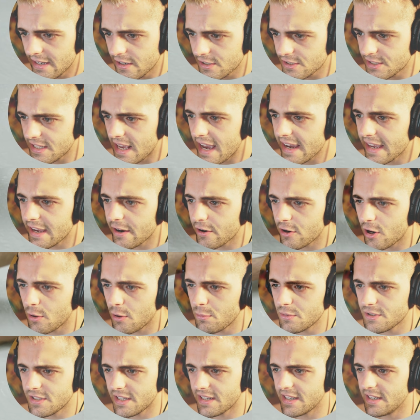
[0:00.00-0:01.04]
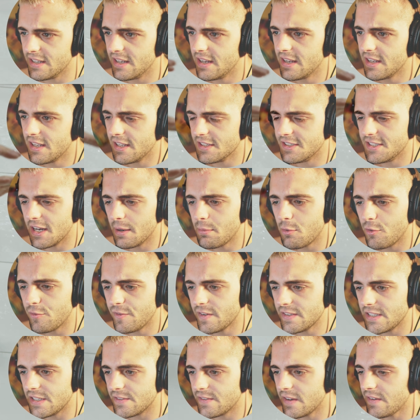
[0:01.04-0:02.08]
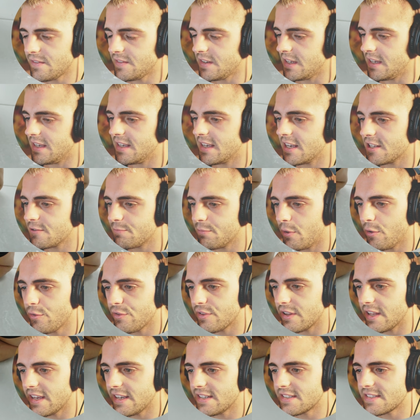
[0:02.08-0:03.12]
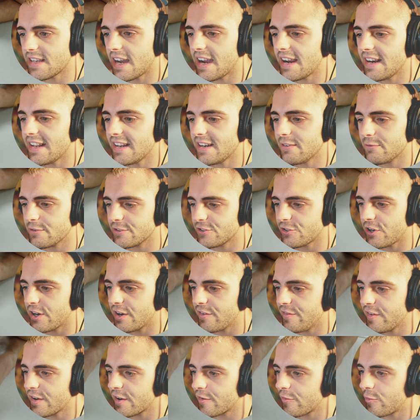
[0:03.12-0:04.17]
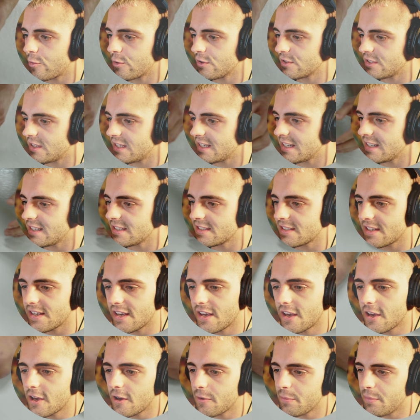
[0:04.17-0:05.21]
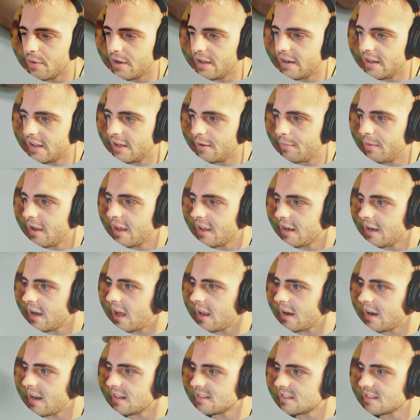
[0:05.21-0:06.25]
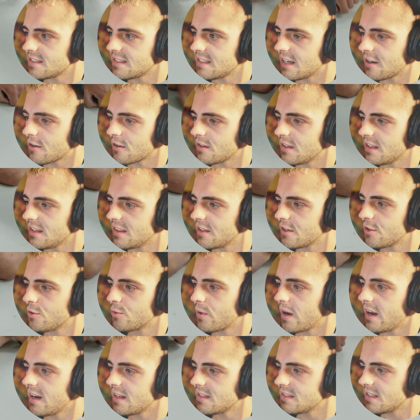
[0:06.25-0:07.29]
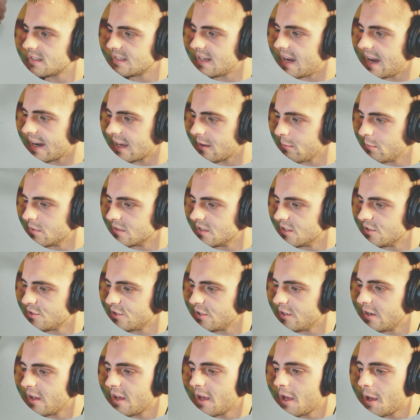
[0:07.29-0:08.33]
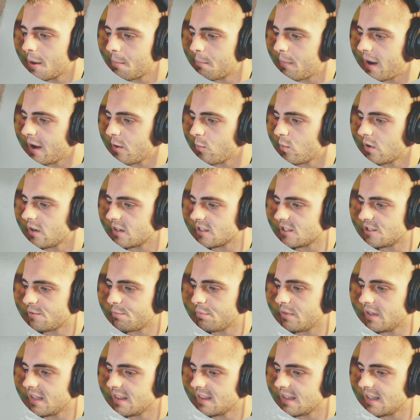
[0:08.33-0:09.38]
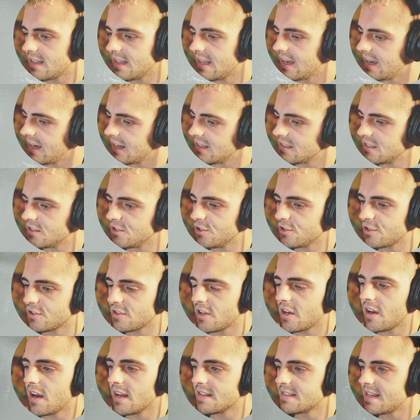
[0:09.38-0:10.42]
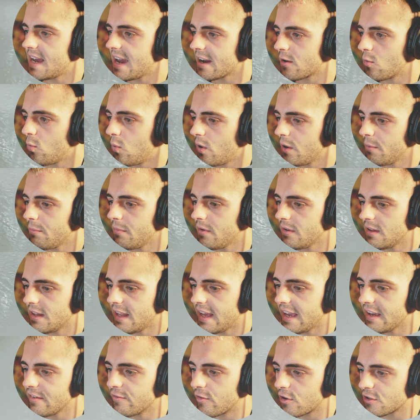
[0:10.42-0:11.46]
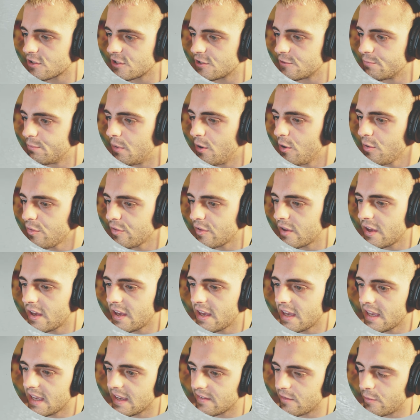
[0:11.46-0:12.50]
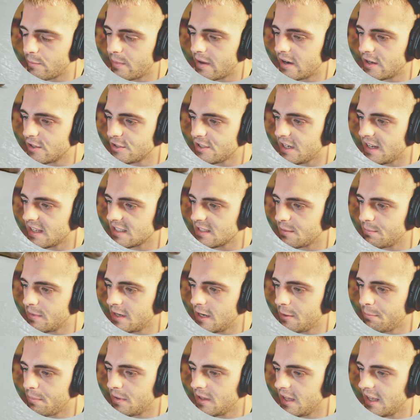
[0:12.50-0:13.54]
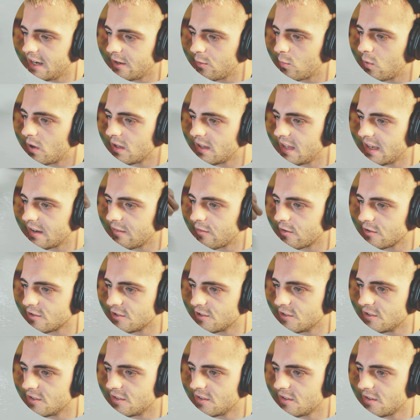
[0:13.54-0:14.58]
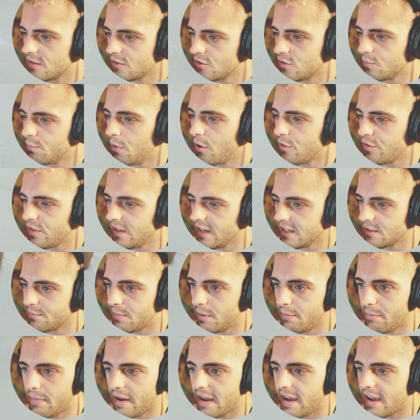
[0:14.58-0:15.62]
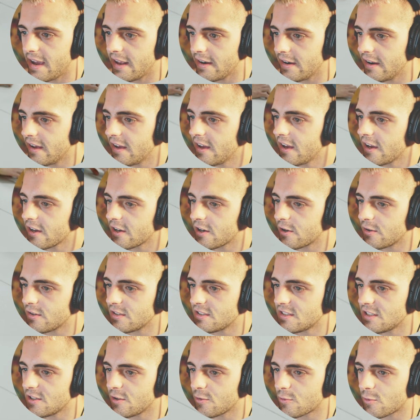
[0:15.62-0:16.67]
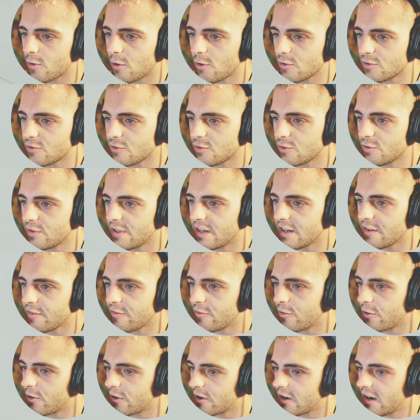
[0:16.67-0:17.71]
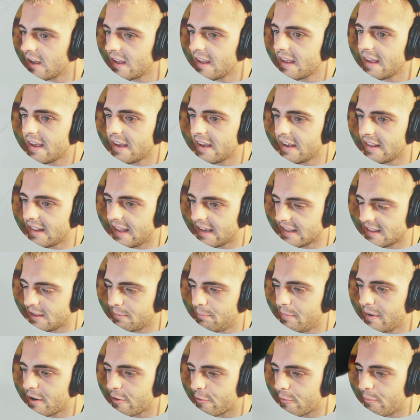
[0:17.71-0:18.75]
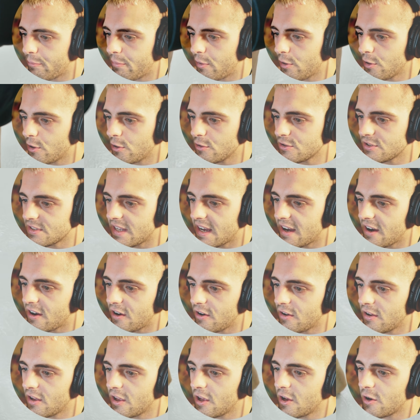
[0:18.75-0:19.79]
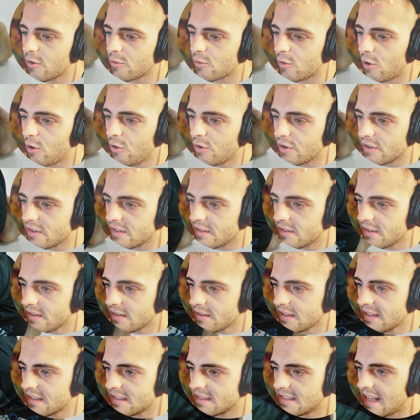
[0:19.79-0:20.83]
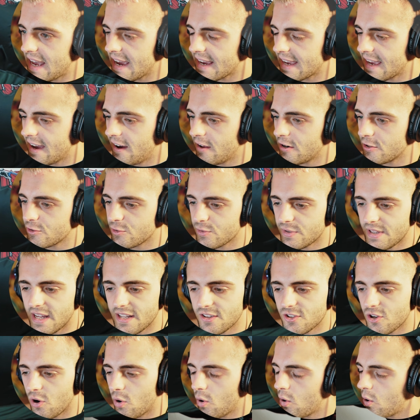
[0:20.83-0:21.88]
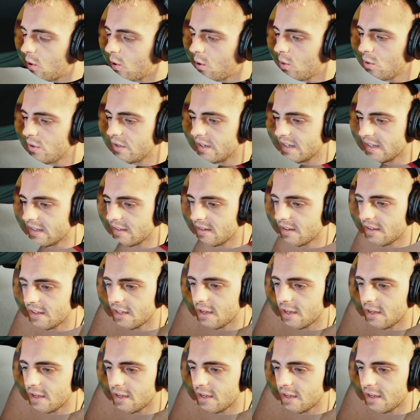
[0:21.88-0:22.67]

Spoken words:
here's Zack here, and almost like a double 50-50. He has both legs tied in, was trying to figure for his legs. But not necessarily the greatest attacking position. Might want to split the legs and just attack one leg versus both. You have a better chance at manipulating one leg versus both legs. But man, Kody Steele rolls through there for like the Baron Bolo style roll, and Zack counters with that toe hold and